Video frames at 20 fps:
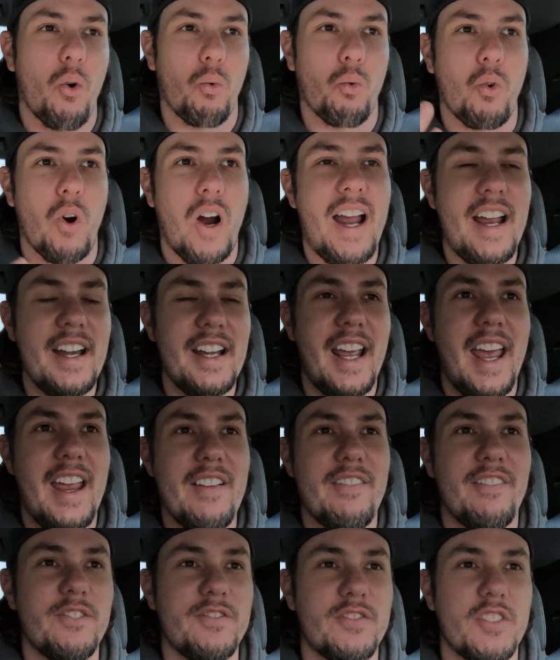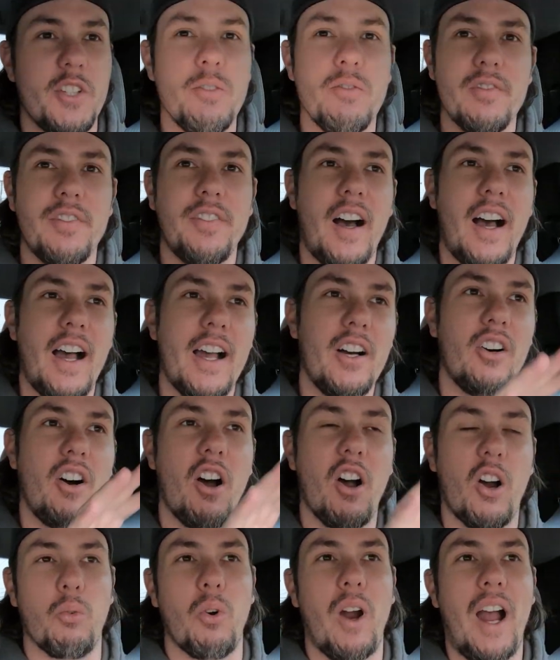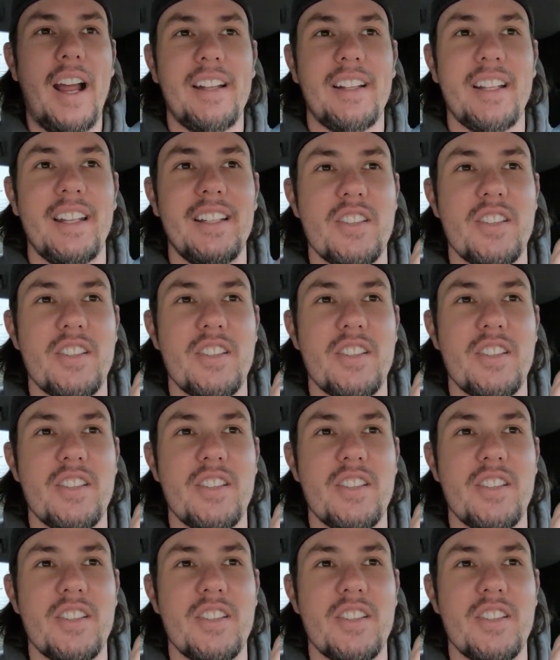write a tune file or write